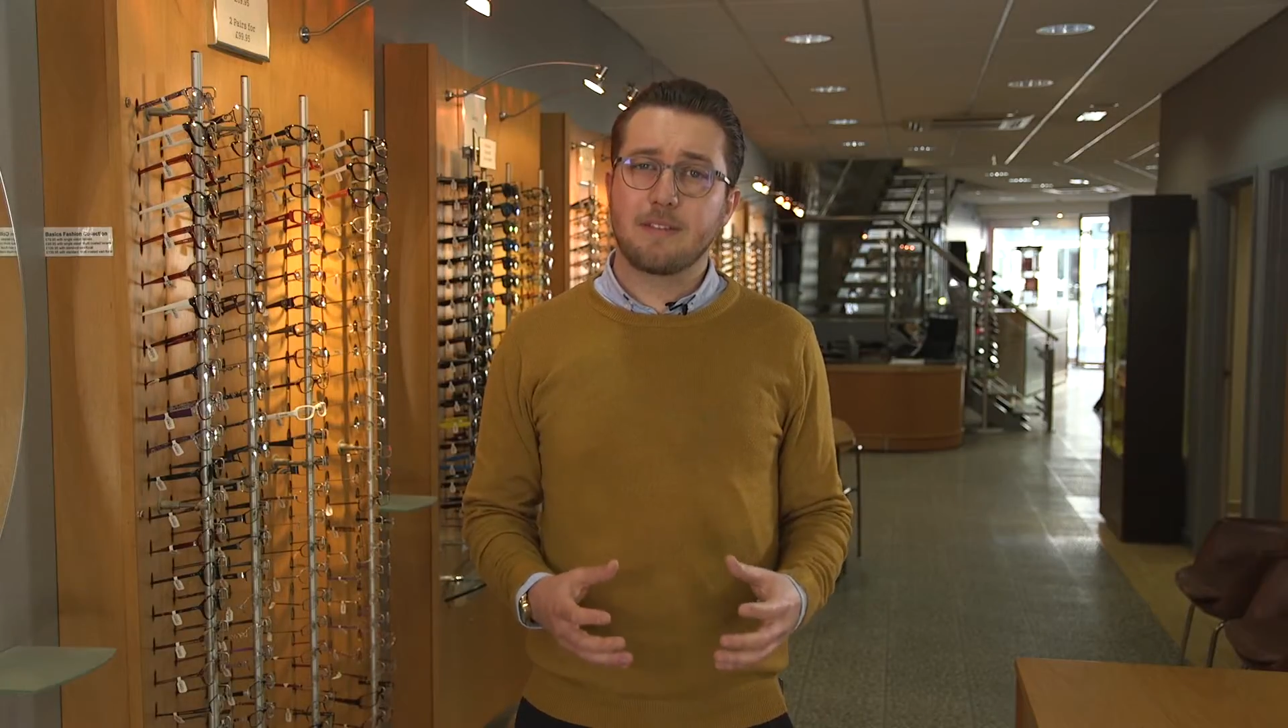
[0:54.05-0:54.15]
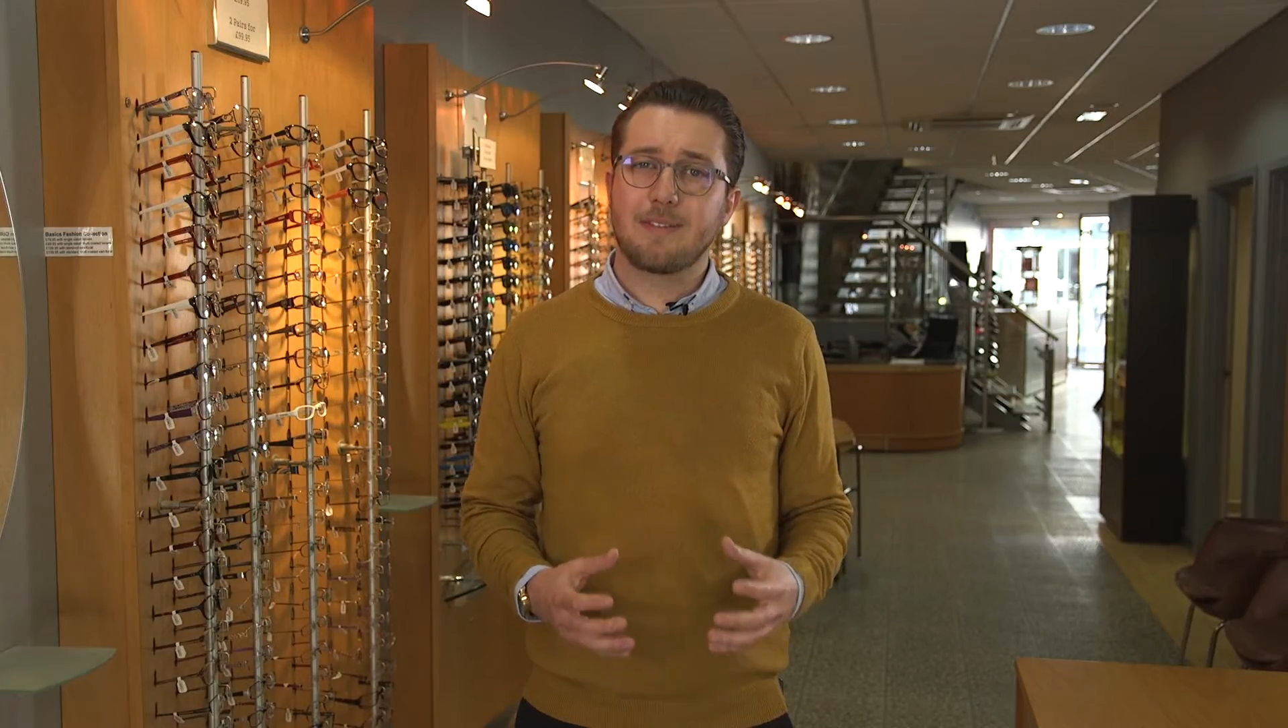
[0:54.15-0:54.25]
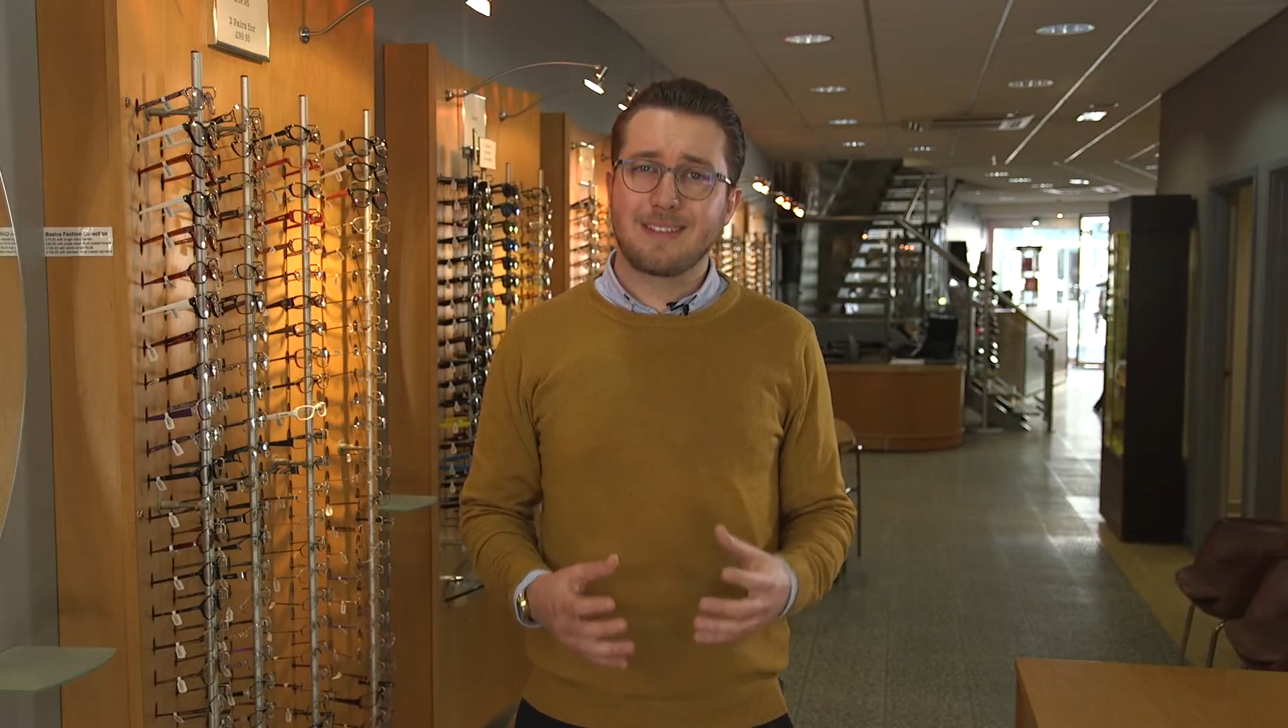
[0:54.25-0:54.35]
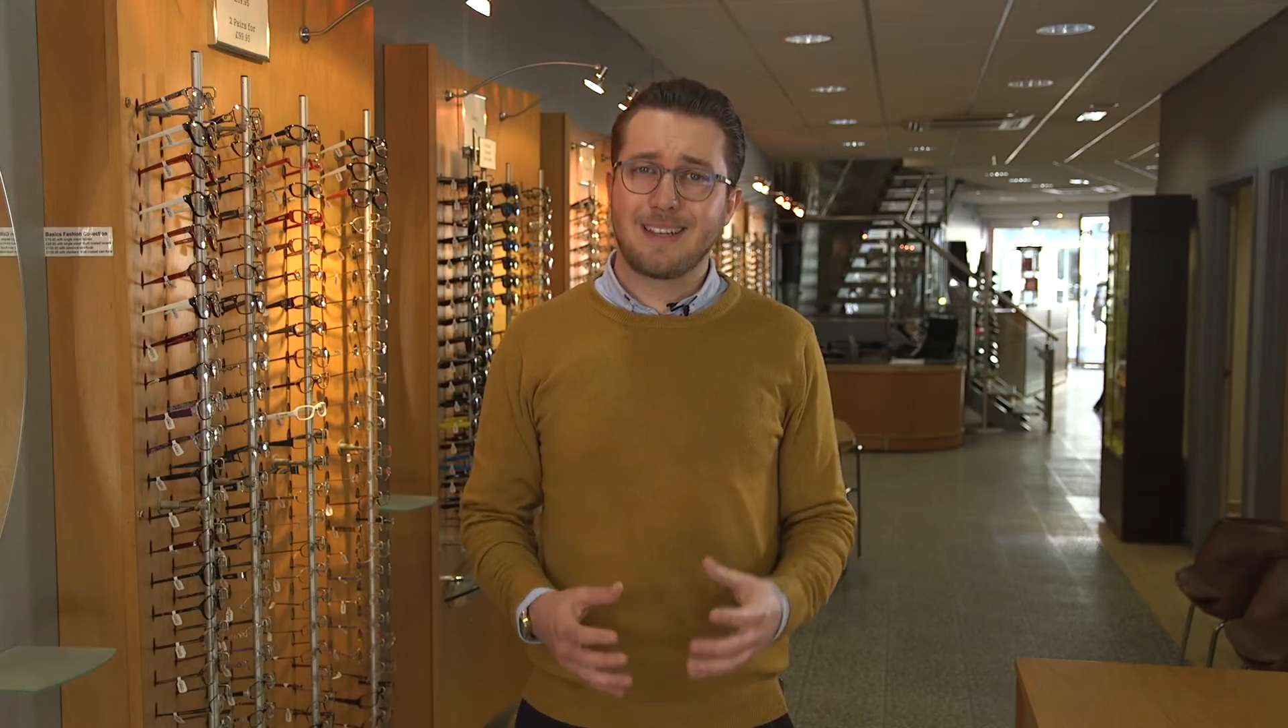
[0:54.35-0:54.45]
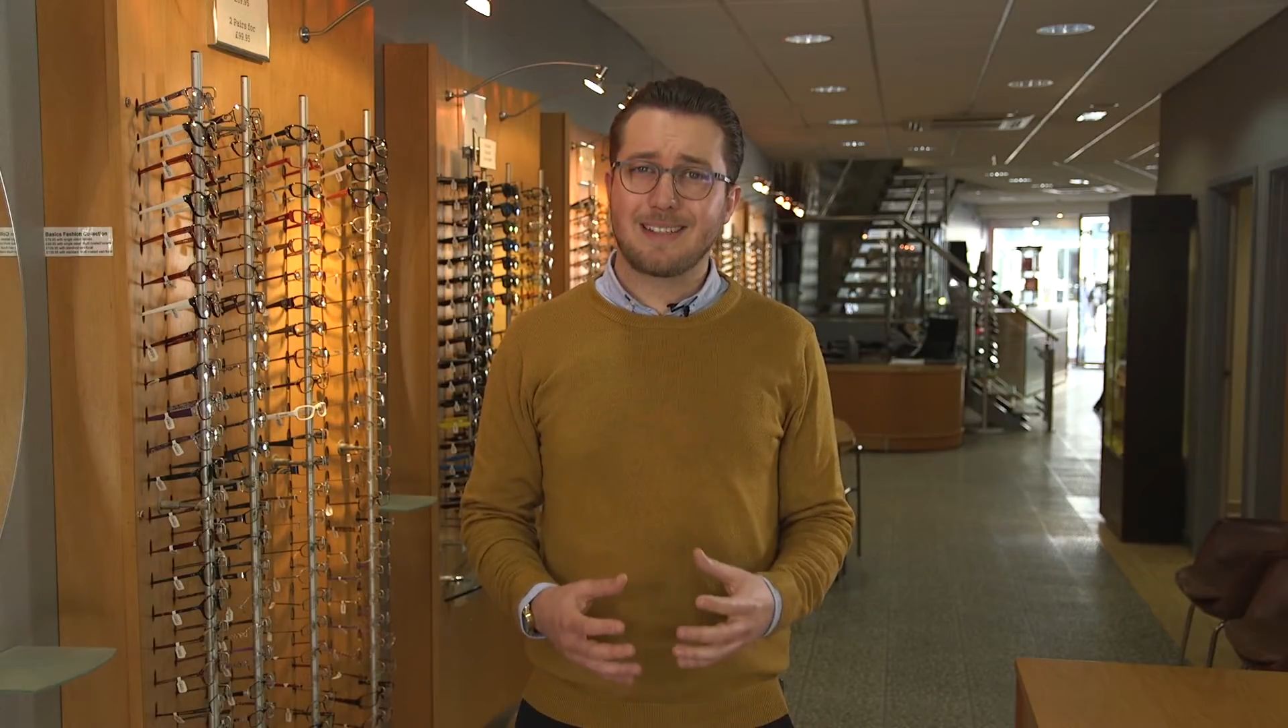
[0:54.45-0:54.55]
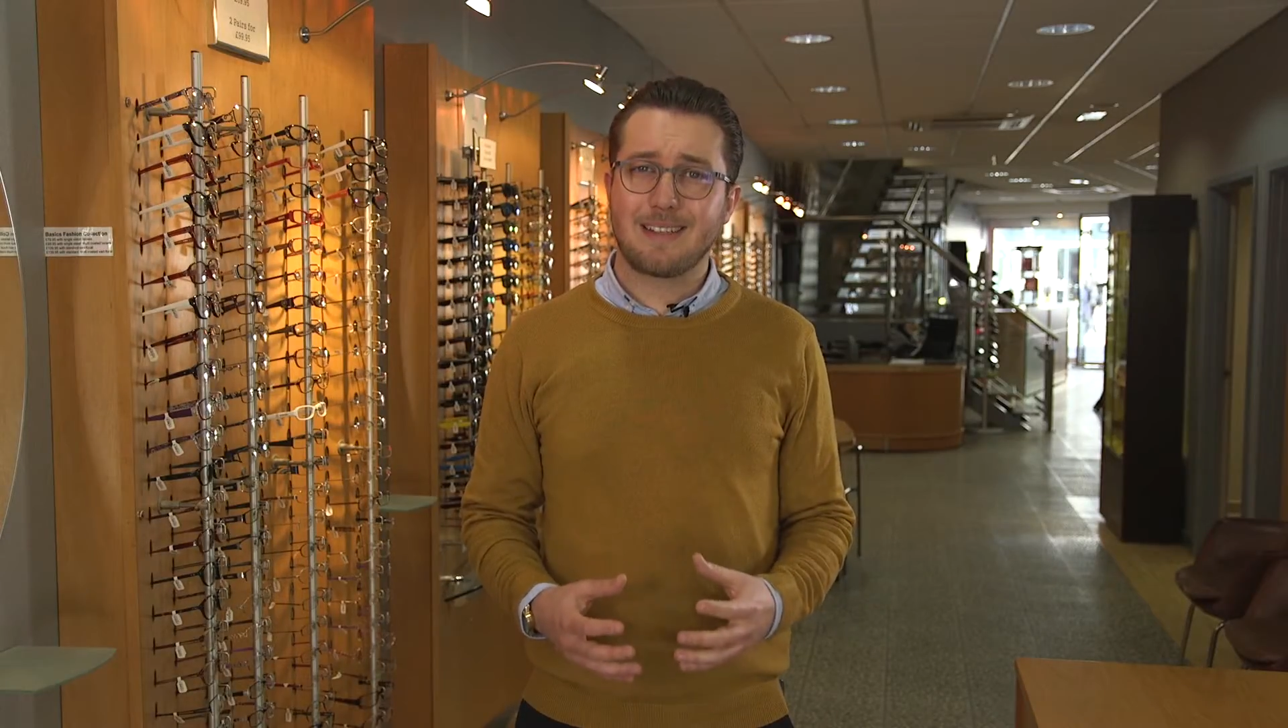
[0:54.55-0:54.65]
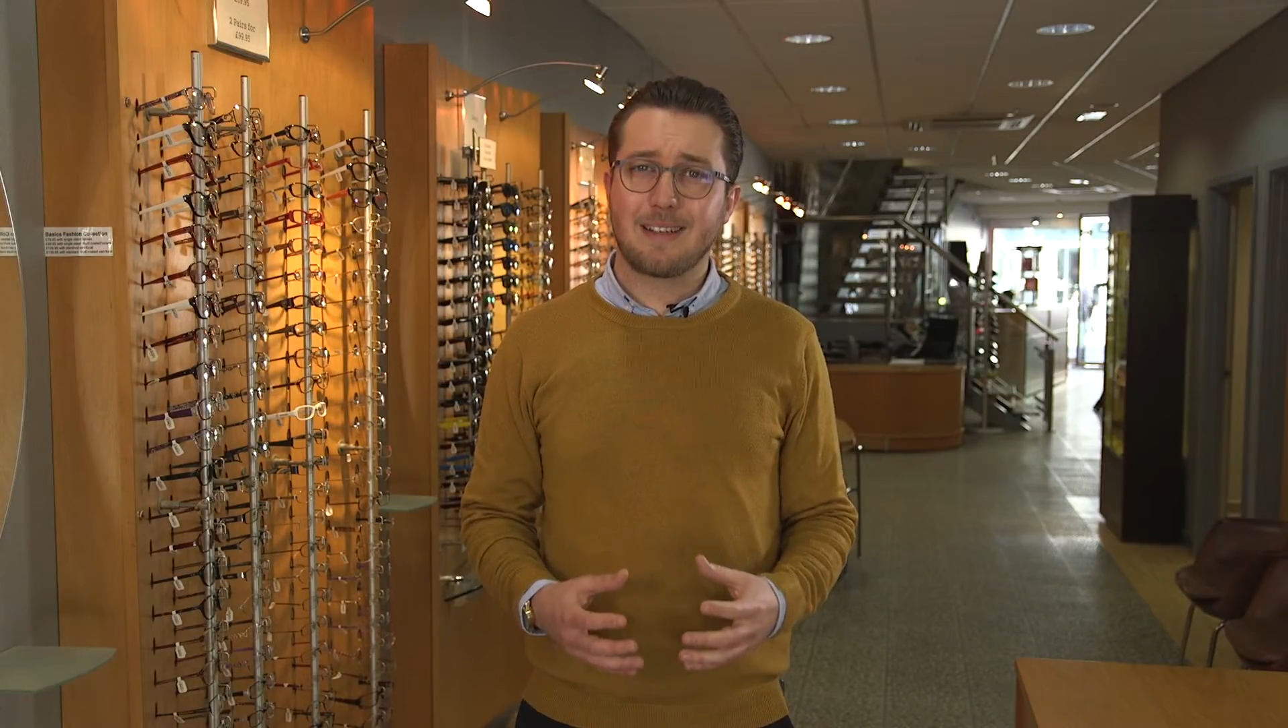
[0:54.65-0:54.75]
fantastic